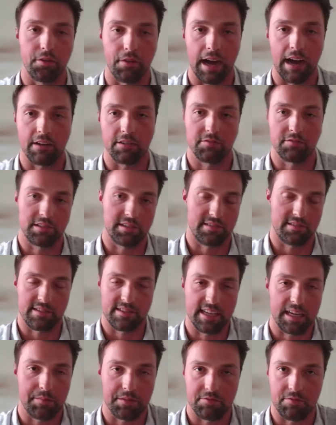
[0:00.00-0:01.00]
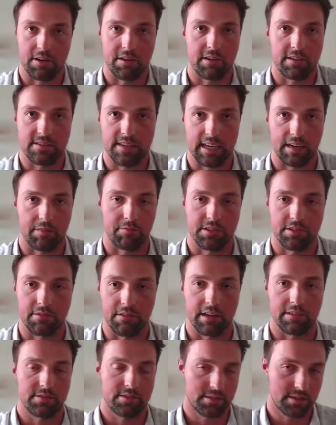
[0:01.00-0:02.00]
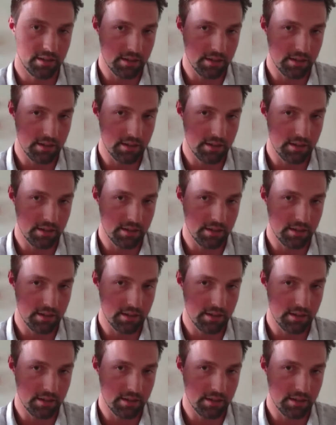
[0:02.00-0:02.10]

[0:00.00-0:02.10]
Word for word: outs, which is the same as runner on second with two outs.